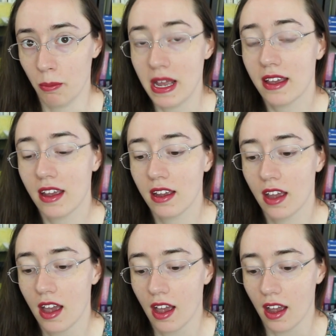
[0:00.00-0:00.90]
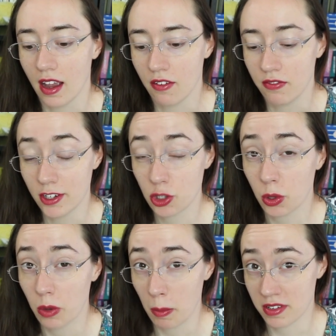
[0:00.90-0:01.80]
making a
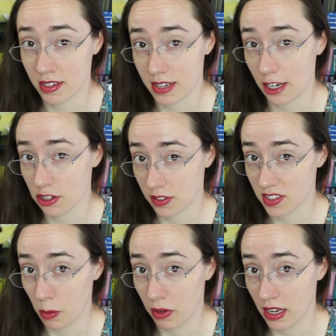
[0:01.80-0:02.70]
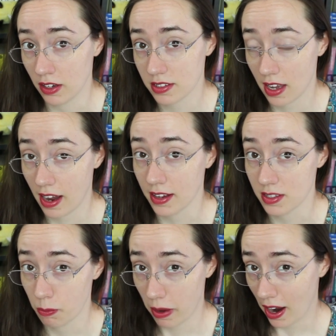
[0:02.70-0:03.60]
visual representation of somebody else
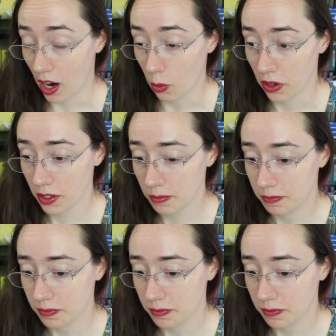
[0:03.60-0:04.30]
has power.